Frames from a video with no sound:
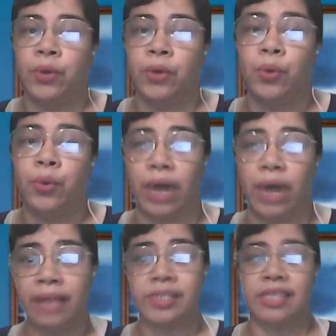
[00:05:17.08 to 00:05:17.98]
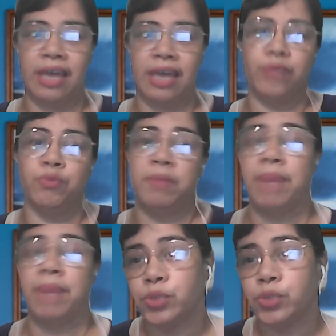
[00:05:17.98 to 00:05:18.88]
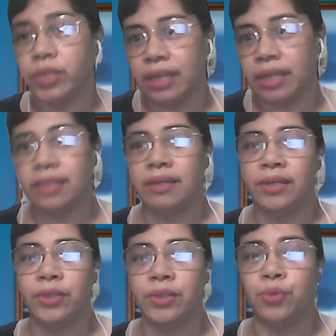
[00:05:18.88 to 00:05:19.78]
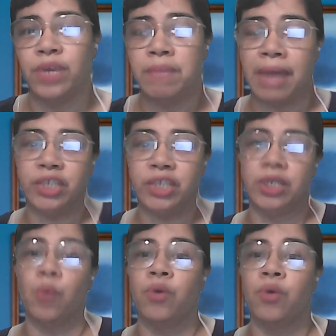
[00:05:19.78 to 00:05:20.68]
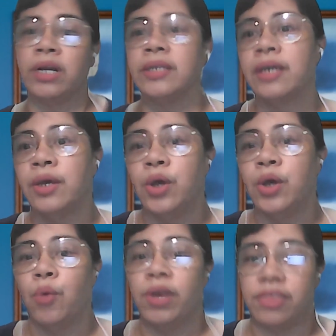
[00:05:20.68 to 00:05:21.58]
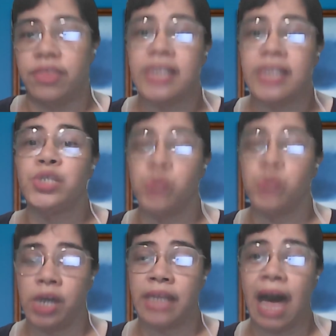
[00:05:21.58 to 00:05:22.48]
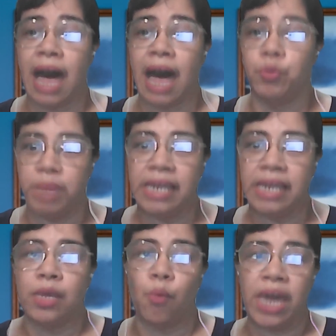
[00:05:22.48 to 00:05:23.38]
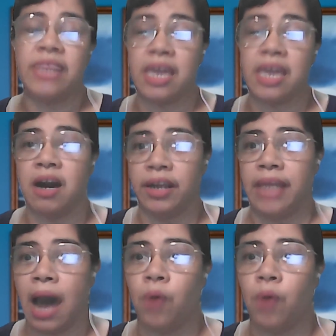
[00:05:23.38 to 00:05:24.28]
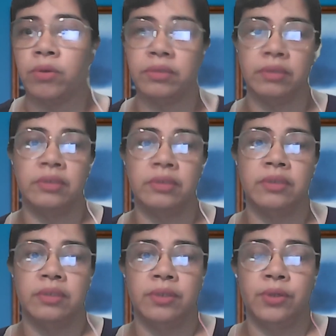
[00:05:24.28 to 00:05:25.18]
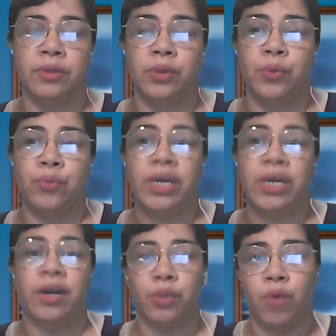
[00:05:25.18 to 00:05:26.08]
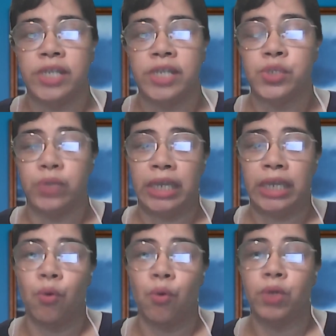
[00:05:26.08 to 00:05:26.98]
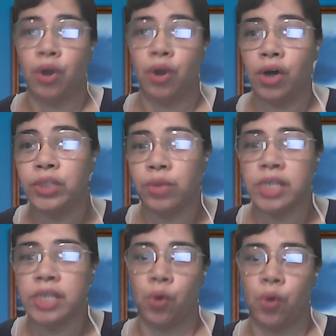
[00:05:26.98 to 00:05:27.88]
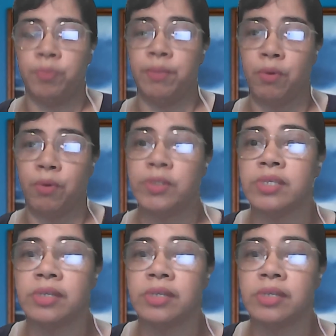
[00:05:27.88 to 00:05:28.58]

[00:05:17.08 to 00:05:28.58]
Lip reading: Who else then would be best suited to reimagine a world where things do not have to be the way they are now? We are the ones who need to hold on to this hope the most